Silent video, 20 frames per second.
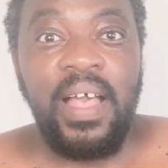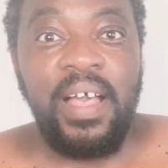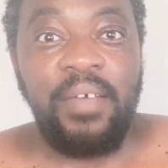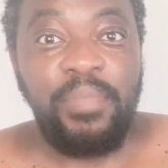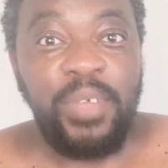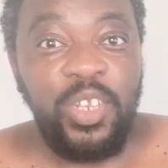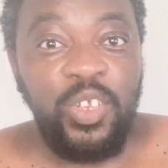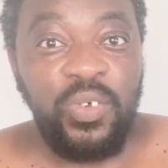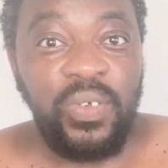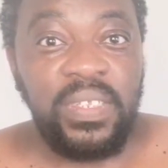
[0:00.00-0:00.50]

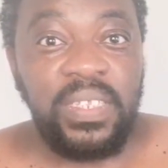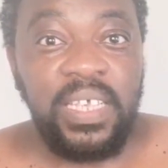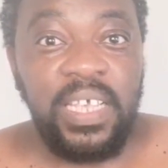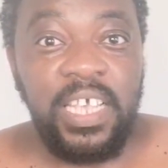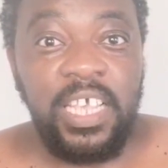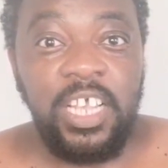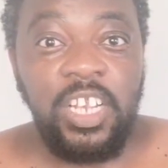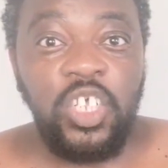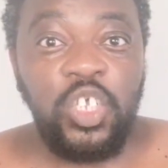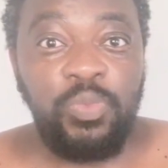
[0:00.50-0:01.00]
I've been
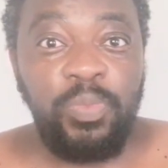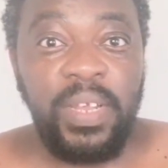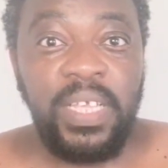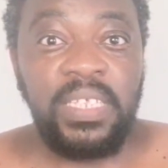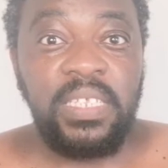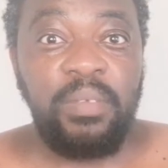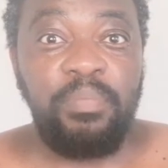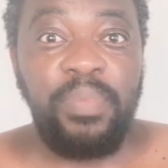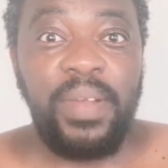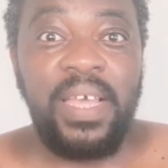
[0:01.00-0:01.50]
using English
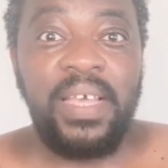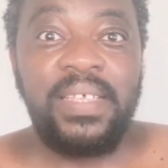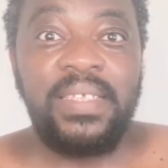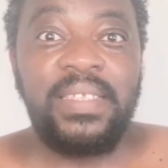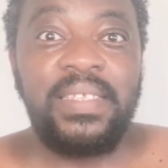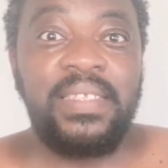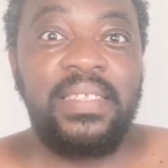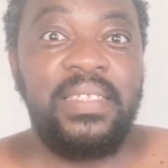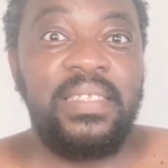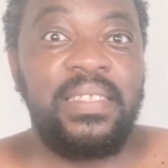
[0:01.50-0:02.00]
Blazer
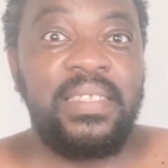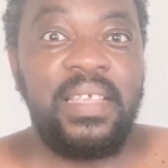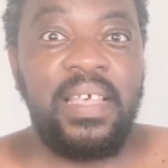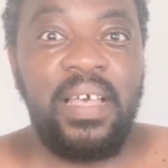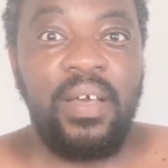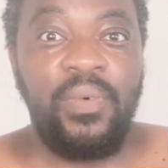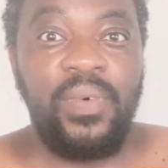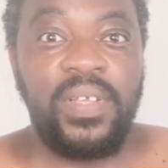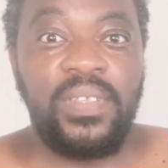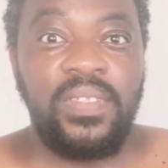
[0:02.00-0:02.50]
Black since
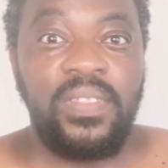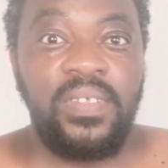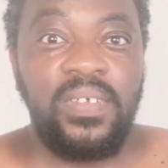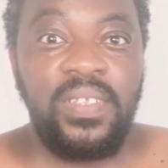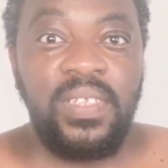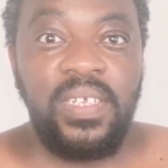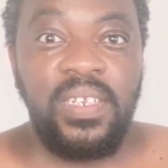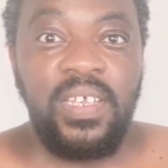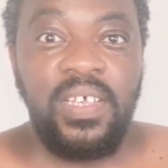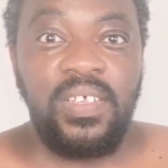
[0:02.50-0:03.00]
I was
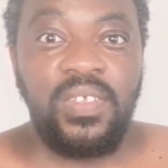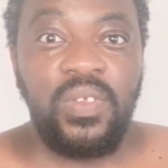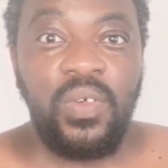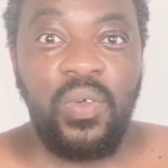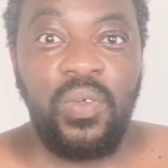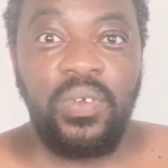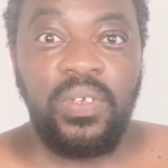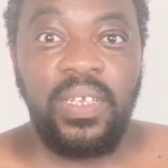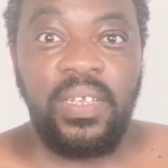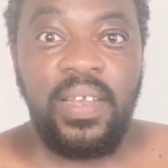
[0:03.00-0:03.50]
13 years
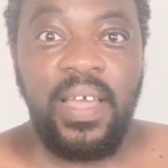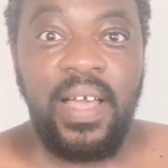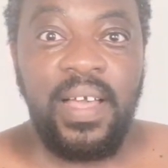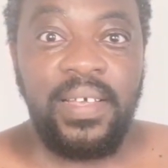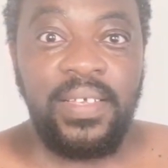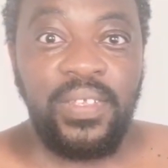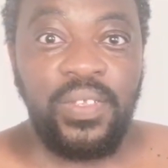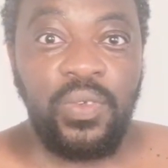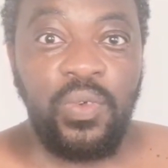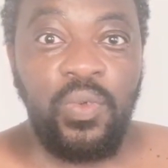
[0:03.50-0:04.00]
old in
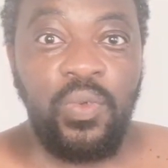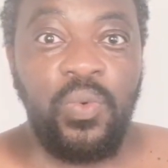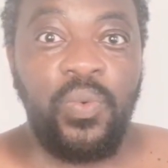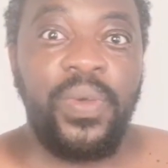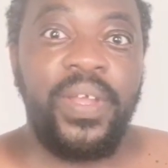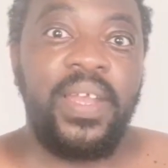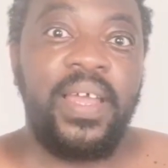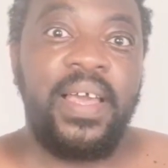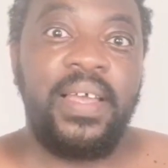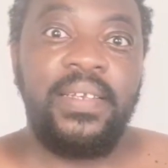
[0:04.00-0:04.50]
high
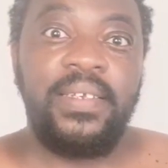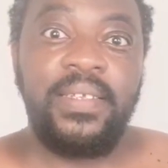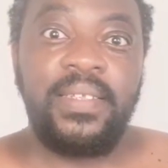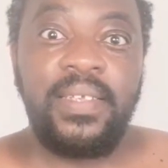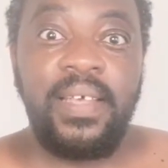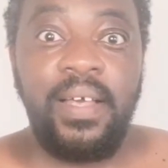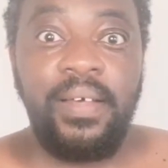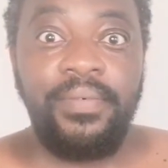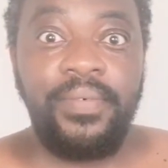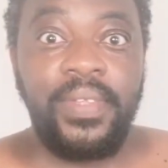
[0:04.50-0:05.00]
school when I
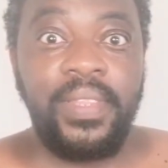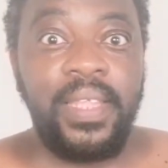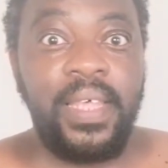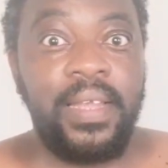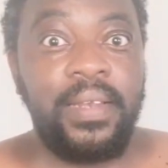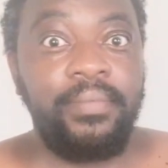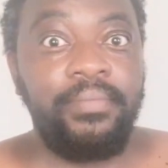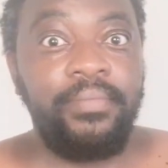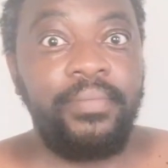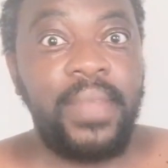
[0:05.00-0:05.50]
discovered
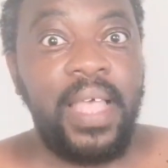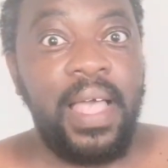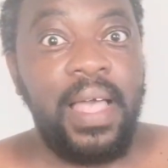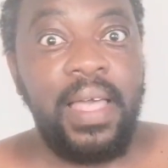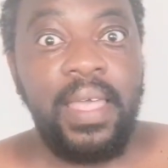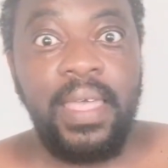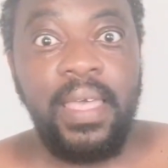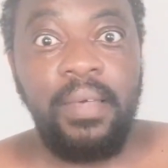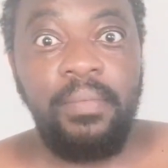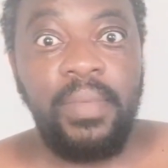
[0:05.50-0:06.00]
that
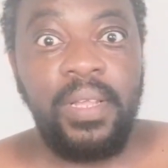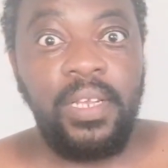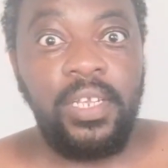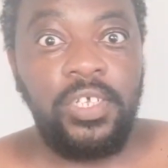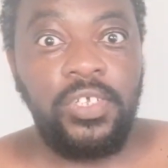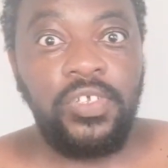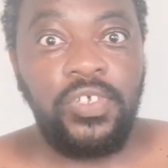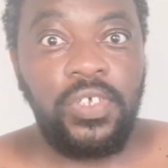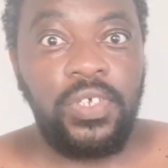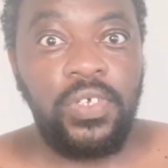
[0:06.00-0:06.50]
I am
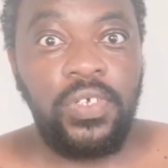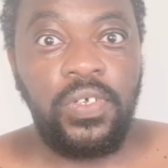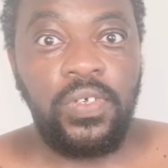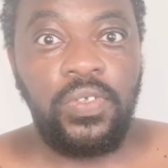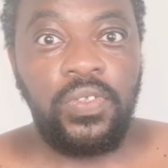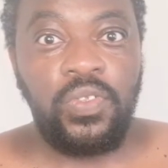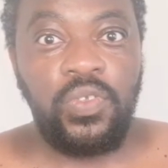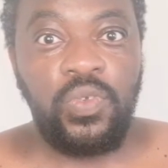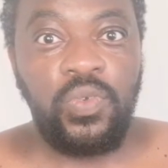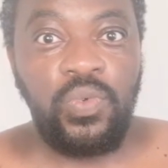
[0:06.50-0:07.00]

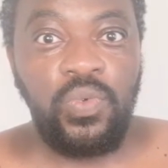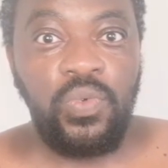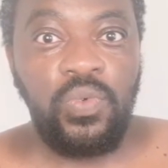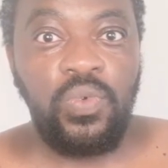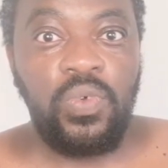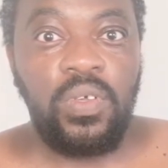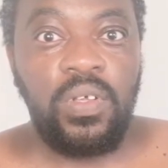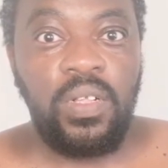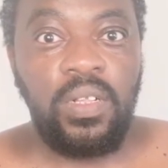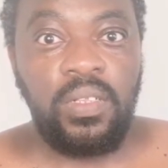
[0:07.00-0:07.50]
allergic
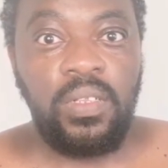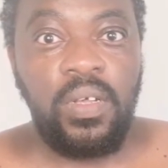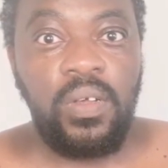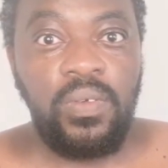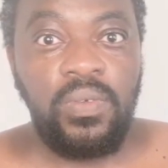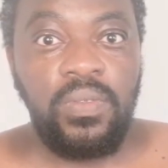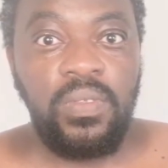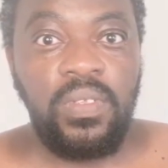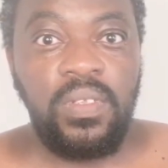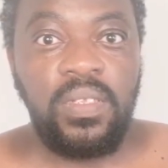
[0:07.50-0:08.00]
to
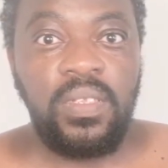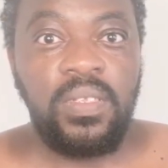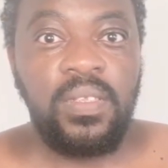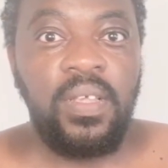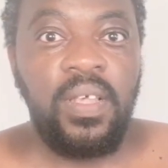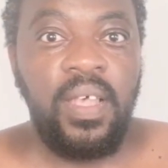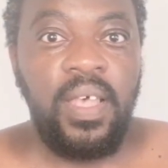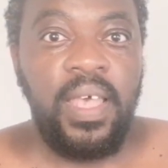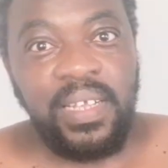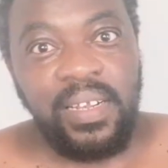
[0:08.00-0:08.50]

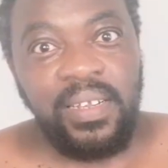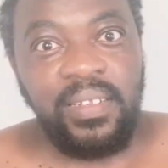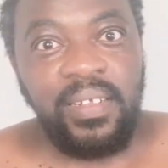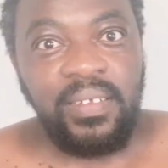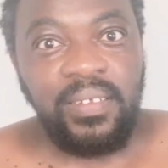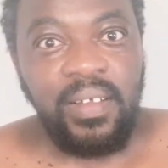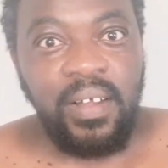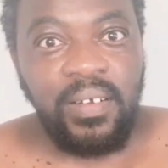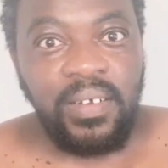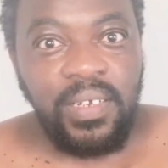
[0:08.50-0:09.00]
colognes. Basically,
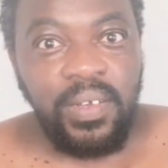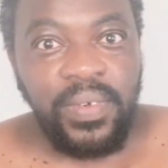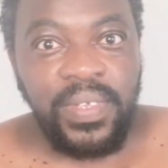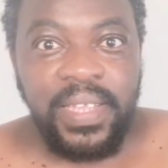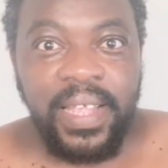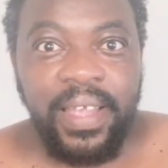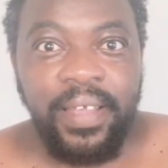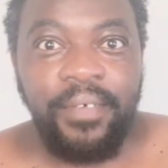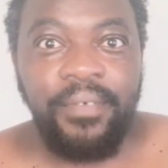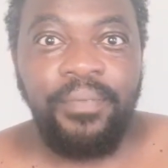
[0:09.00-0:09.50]
the doctor
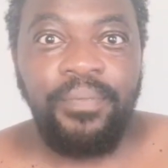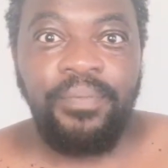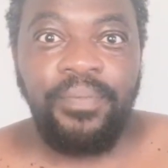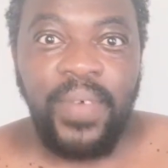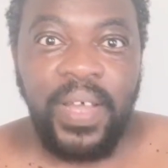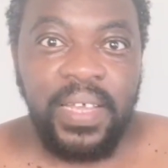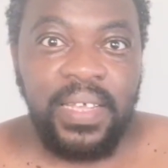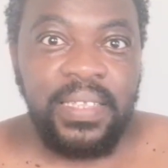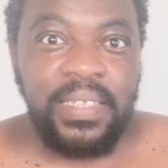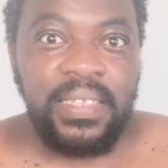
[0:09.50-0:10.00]
was like,
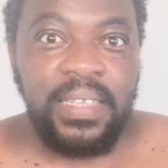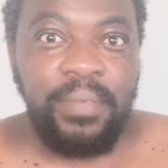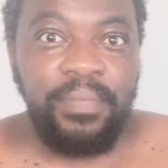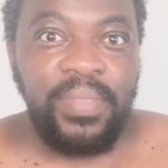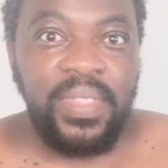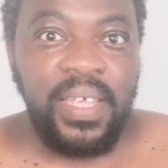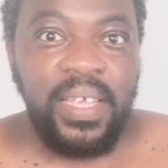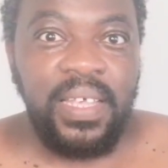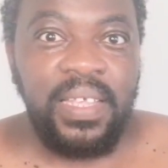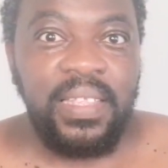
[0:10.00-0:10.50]
find
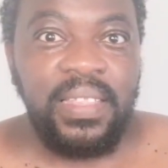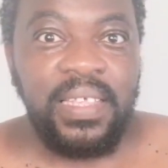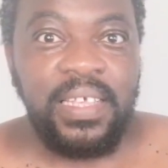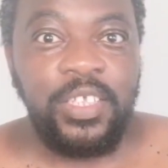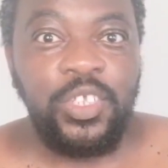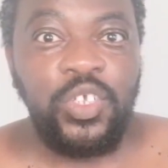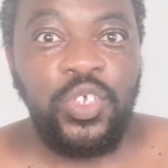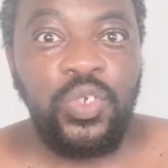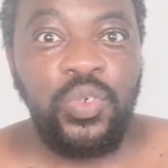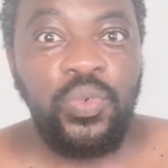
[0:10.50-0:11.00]
something
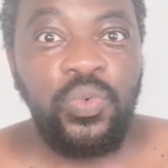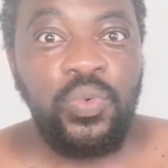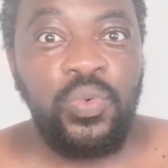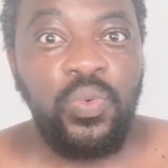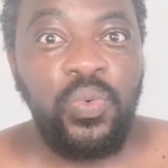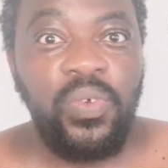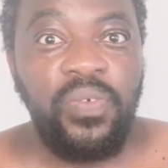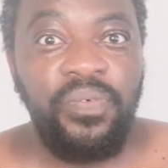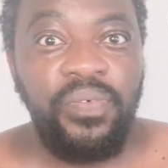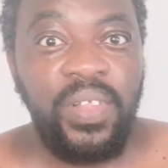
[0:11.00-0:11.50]
that you
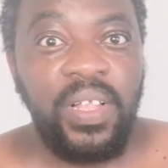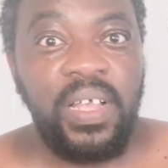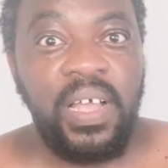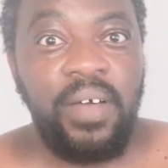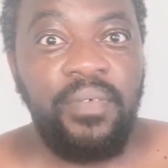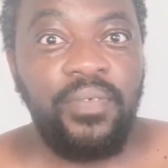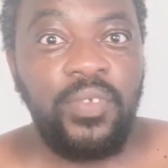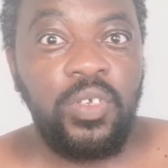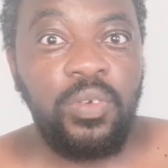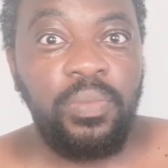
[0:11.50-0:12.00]
will feel
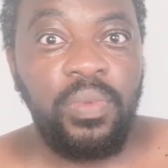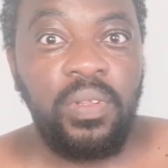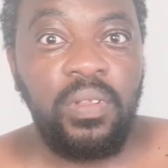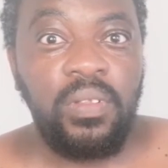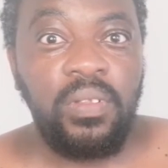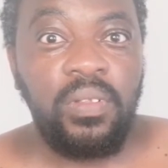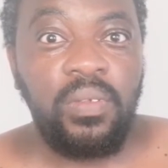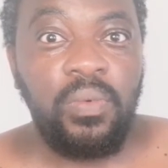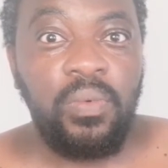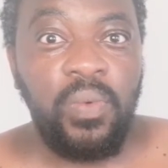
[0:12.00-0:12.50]

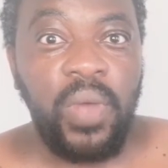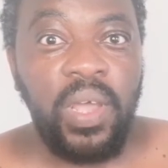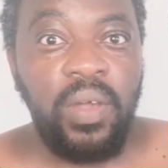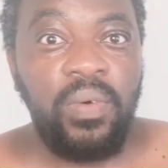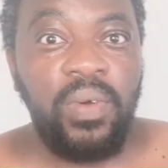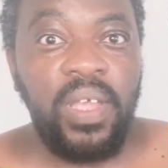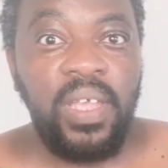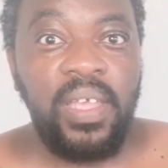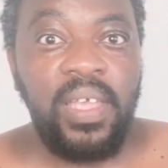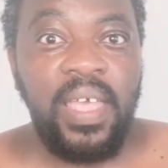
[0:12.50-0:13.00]
comfortable
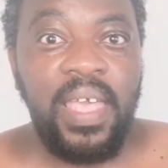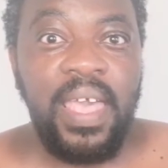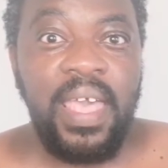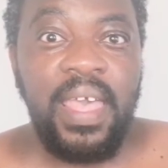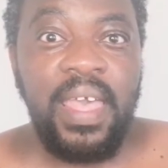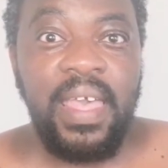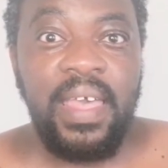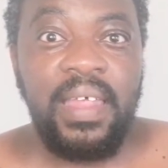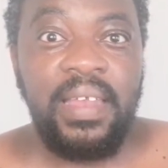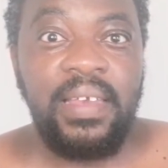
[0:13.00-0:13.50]
wearing.
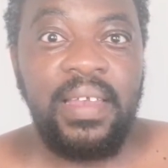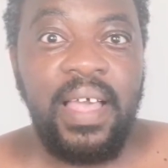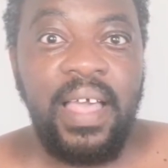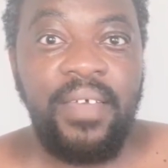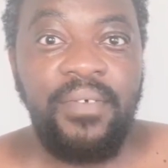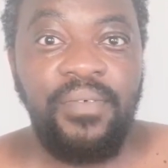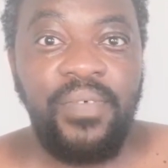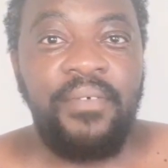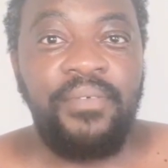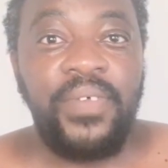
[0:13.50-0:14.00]
And
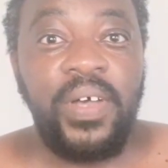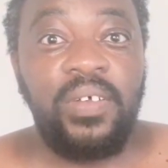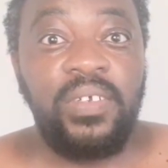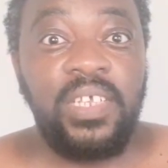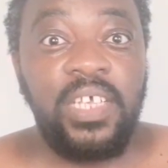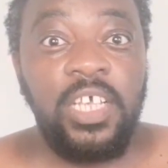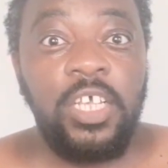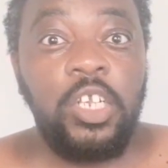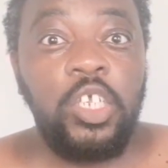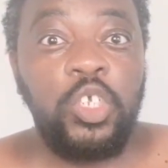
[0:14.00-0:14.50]
I
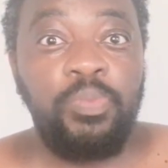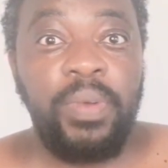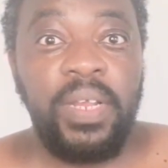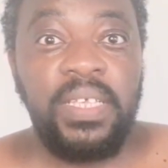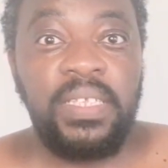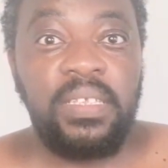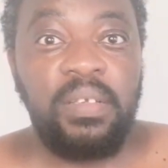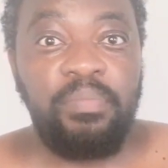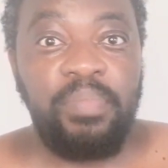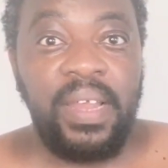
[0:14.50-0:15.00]
found English
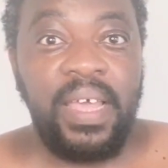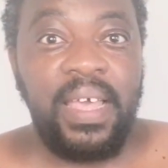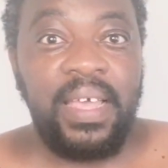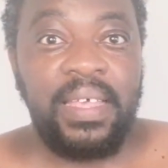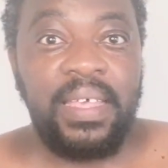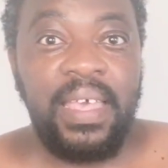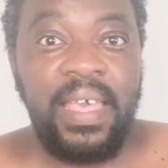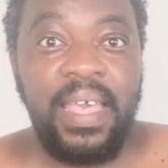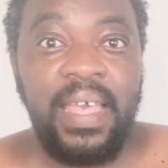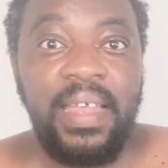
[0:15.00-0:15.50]
Blazer
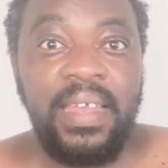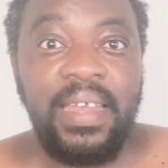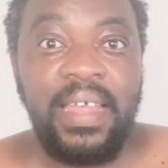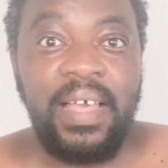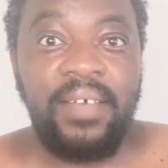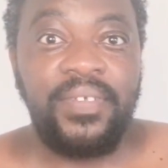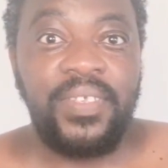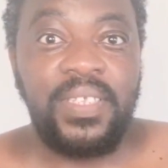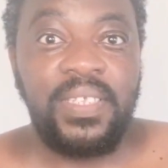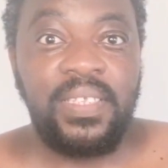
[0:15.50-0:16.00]
Black
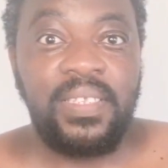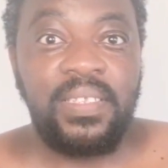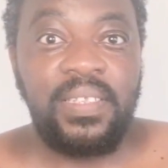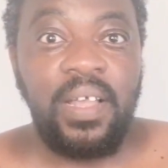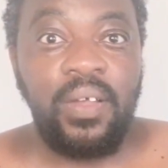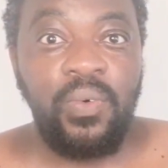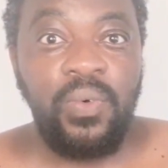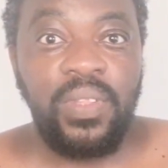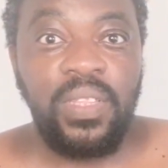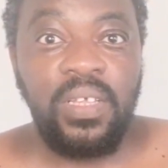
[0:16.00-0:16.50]
and I've
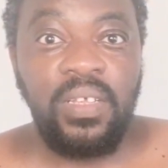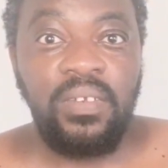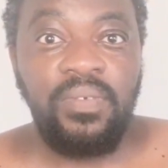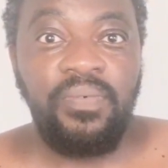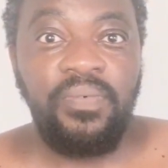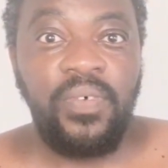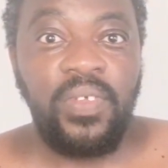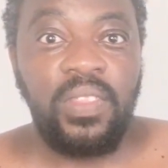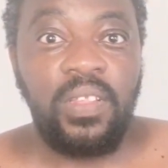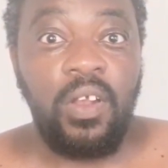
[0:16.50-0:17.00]
stuck with
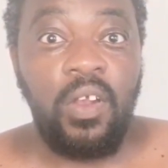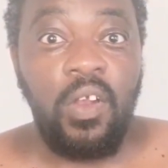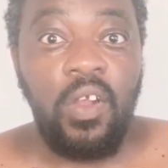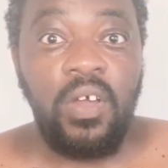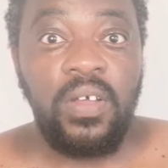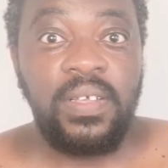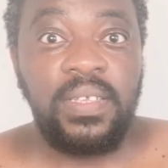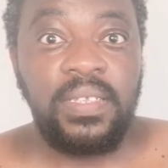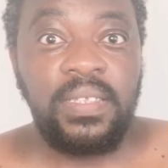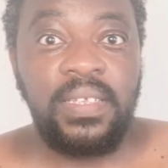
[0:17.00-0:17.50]
it for the
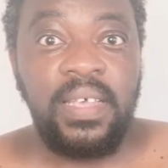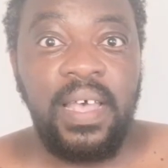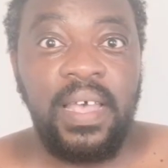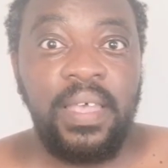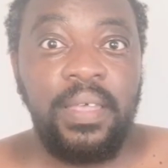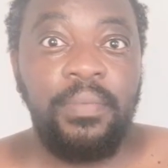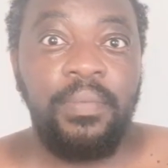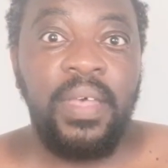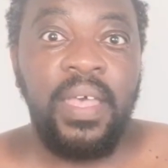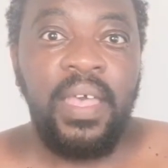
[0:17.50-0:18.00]
longest
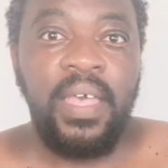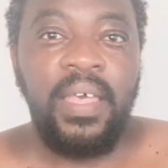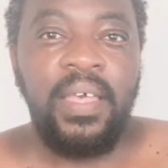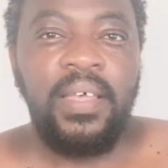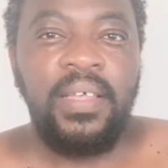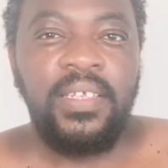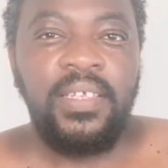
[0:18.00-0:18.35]
time.